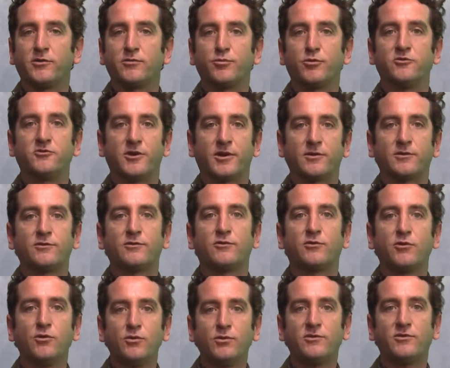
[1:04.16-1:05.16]
projects
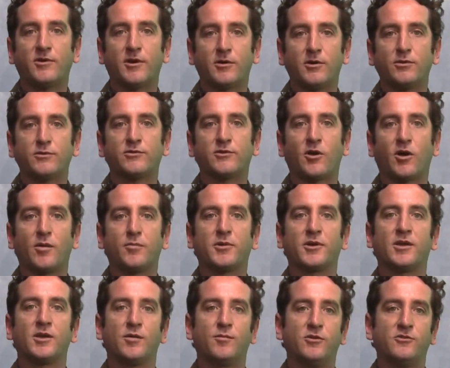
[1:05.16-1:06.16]
two stereoscopic
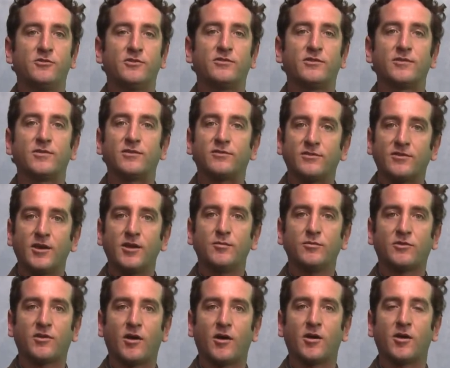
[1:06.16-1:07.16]
images at the same
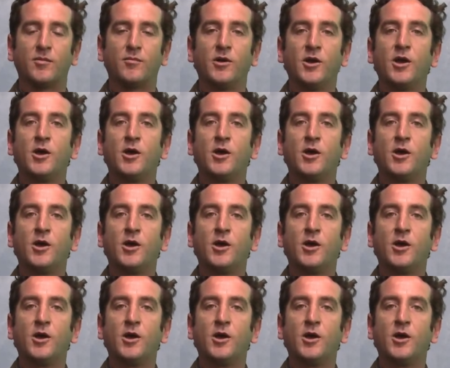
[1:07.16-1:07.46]
time,